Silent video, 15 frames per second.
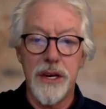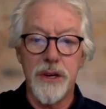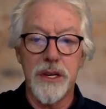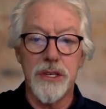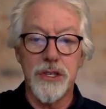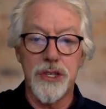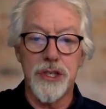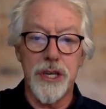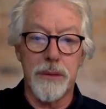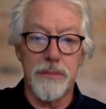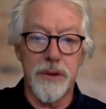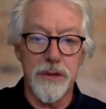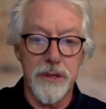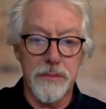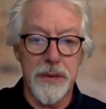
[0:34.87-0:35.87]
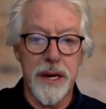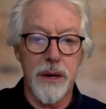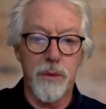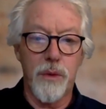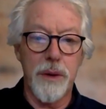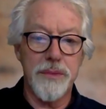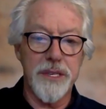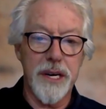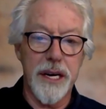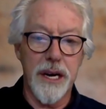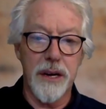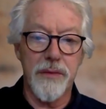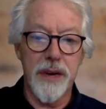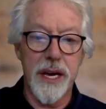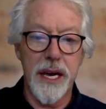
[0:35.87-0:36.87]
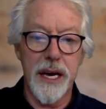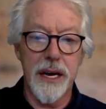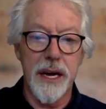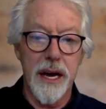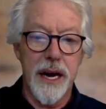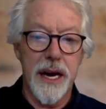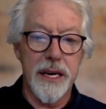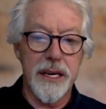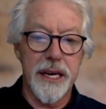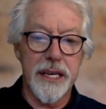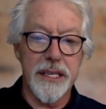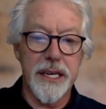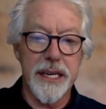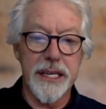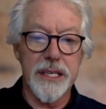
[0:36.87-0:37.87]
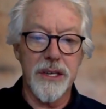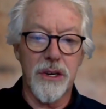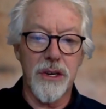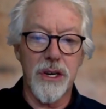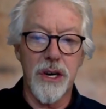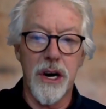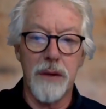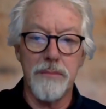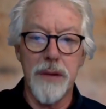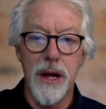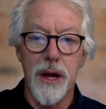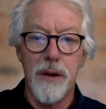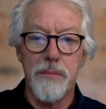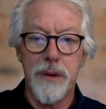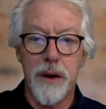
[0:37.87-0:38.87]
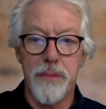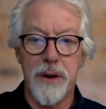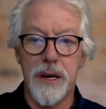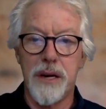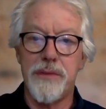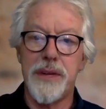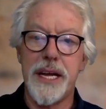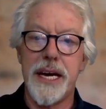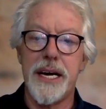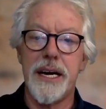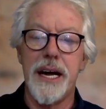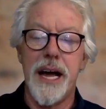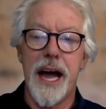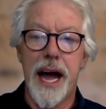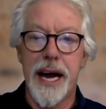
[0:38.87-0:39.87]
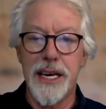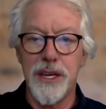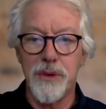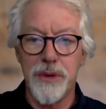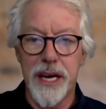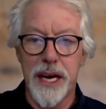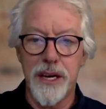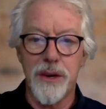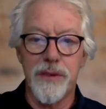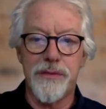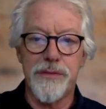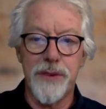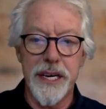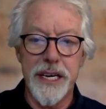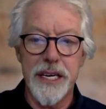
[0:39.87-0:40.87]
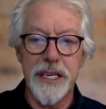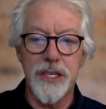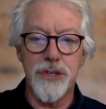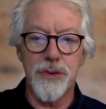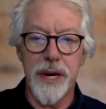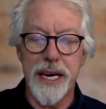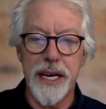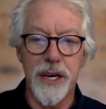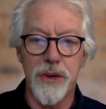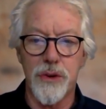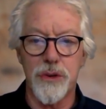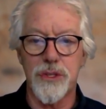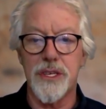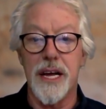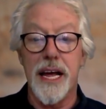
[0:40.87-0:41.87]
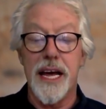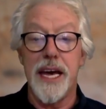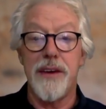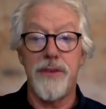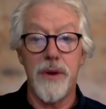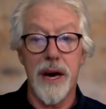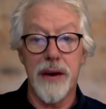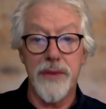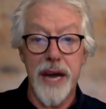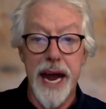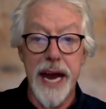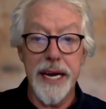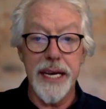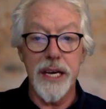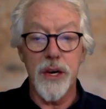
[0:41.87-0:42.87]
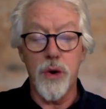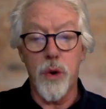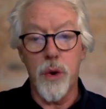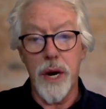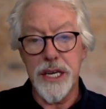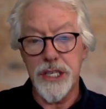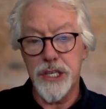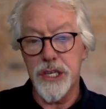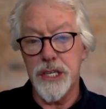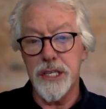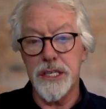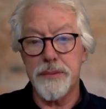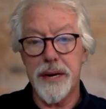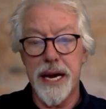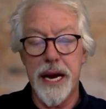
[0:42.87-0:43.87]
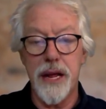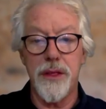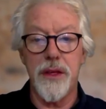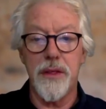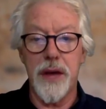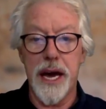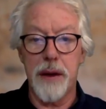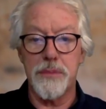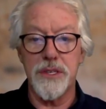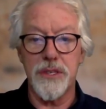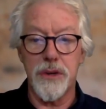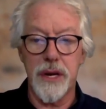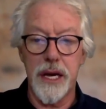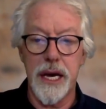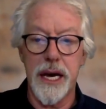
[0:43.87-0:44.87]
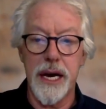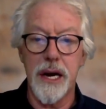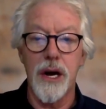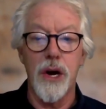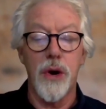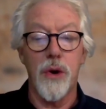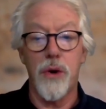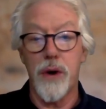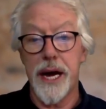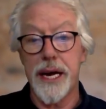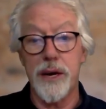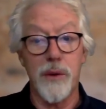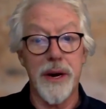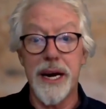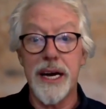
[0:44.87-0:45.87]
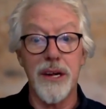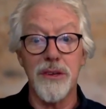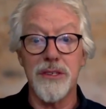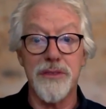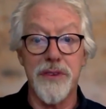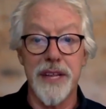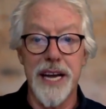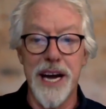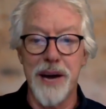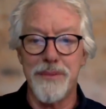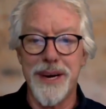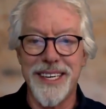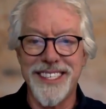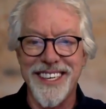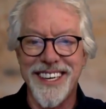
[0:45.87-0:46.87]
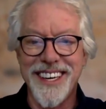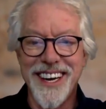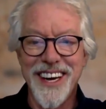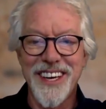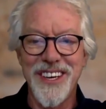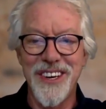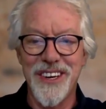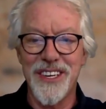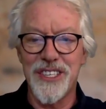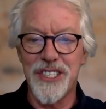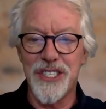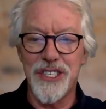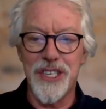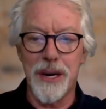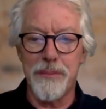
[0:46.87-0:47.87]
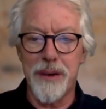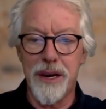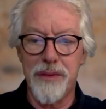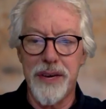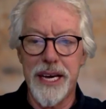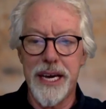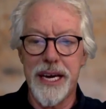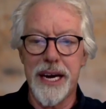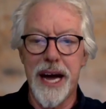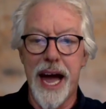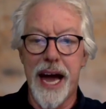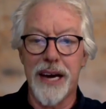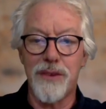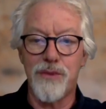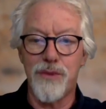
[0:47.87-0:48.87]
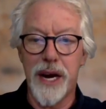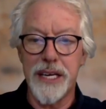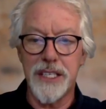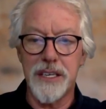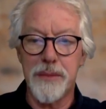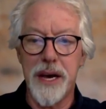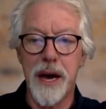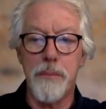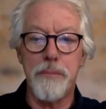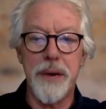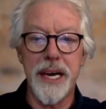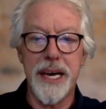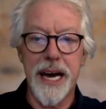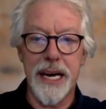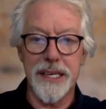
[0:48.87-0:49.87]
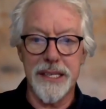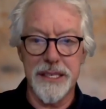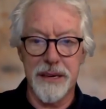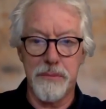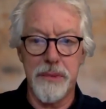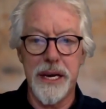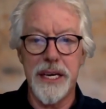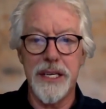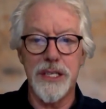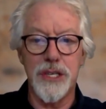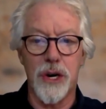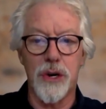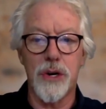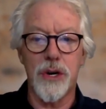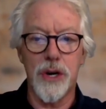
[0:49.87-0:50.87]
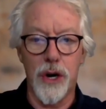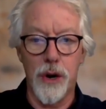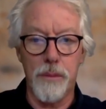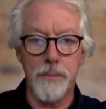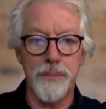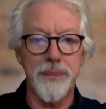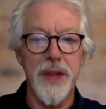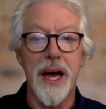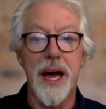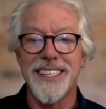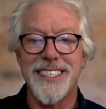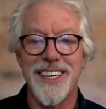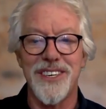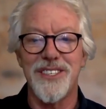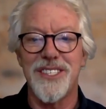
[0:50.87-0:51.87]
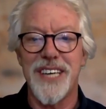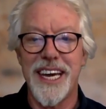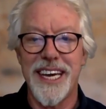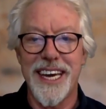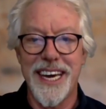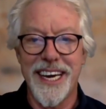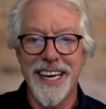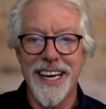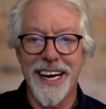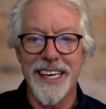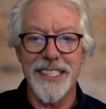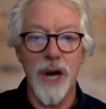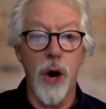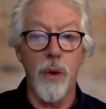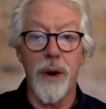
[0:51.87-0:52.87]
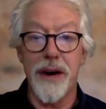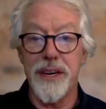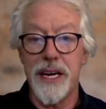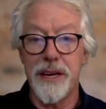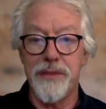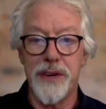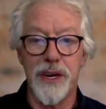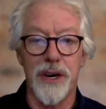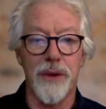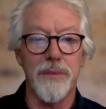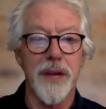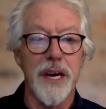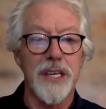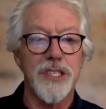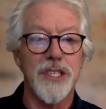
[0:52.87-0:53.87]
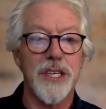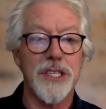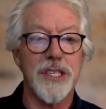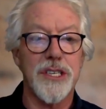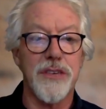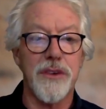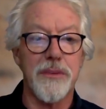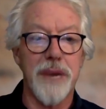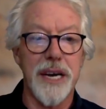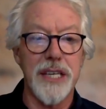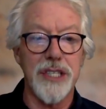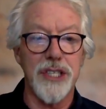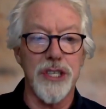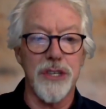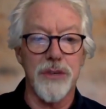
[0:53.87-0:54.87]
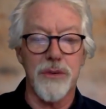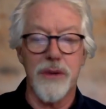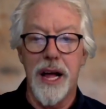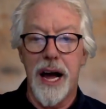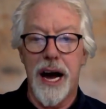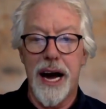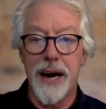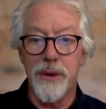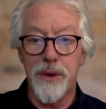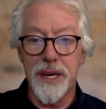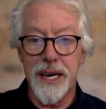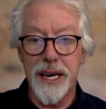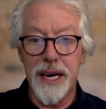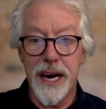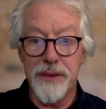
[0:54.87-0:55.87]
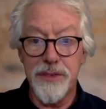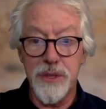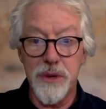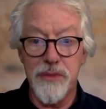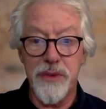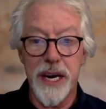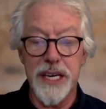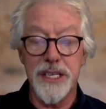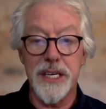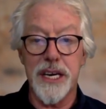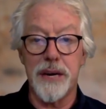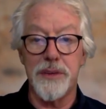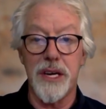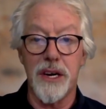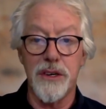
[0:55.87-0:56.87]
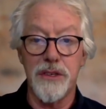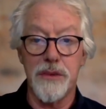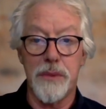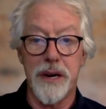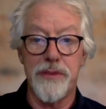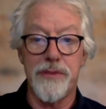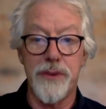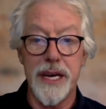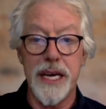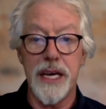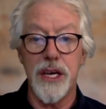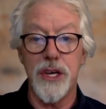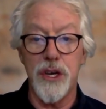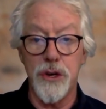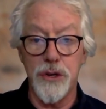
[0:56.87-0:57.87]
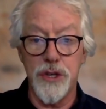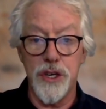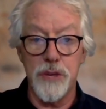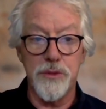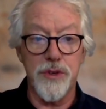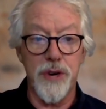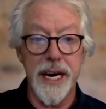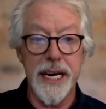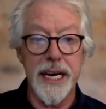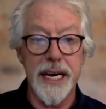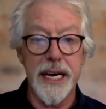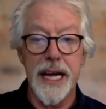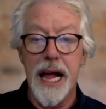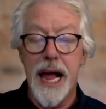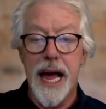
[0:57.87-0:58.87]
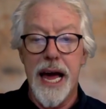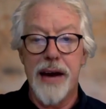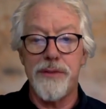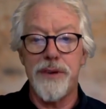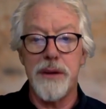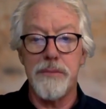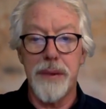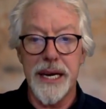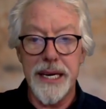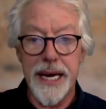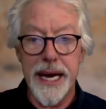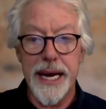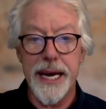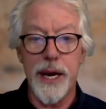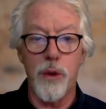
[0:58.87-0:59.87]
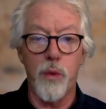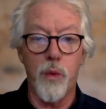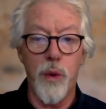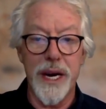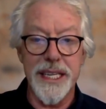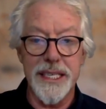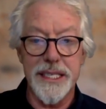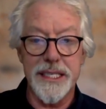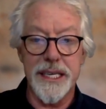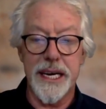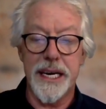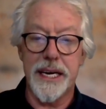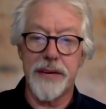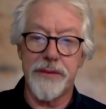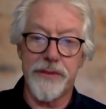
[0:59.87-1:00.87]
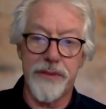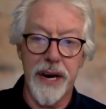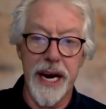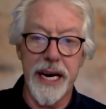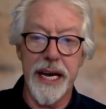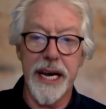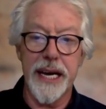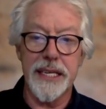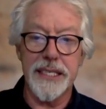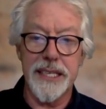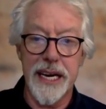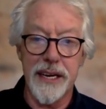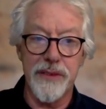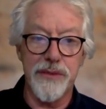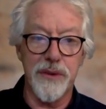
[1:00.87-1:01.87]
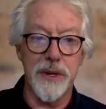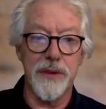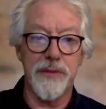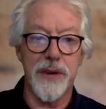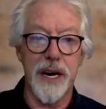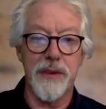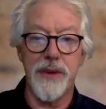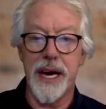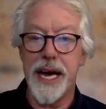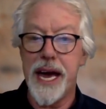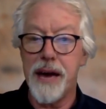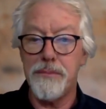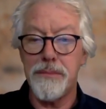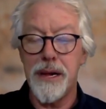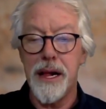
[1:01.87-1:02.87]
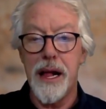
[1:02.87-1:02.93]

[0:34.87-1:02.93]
you can just jump onto my website over here at nickdunning.com, pop on over there, and you'll get your free training course. If you have any questions about anything that happens on here, or anywhere else for that matter, you can just jump over here and write to me at peakactors@me.com. So take care, guys. Oh, I nearly forgot. Just to remind you, I would love to invite you to come along to my free YouTube training every Monday, Wednesday, and Friday at 10:45 a.m.